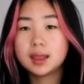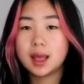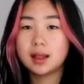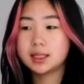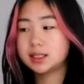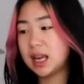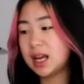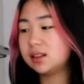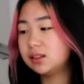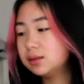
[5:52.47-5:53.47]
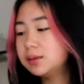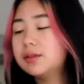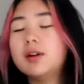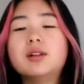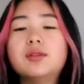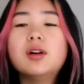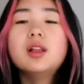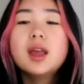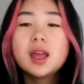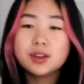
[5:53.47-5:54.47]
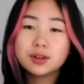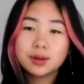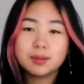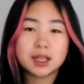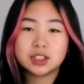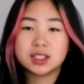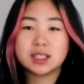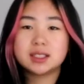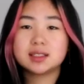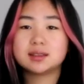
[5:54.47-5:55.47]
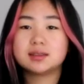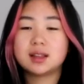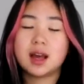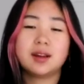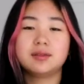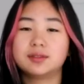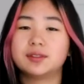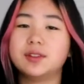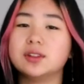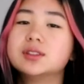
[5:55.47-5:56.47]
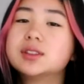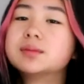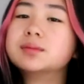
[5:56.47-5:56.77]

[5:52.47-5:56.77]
Now let's add a little bit of olive oil. You could measure this. I refuse.